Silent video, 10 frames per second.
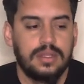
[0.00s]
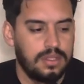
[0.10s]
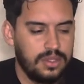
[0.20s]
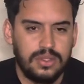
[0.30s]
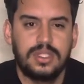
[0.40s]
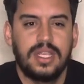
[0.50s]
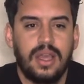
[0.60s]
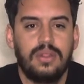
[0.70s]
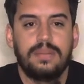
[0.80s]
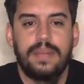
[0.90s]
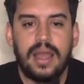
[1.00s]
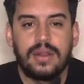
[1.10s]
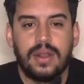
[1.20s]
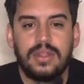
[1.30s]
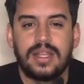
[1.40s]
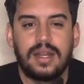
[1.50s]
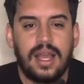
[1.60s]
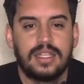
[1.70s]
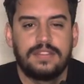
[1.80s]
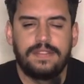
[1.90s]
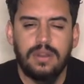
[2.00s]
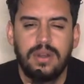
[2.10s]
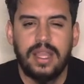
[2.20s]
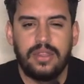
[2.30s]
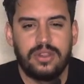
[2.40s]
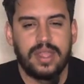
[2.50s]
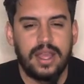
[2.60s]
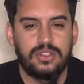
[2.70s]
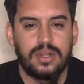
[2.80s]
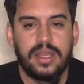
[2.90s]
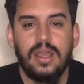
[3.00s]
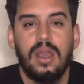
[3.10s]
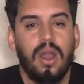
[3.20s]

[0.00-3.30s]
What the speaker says: You see how the background and class flow together naturally.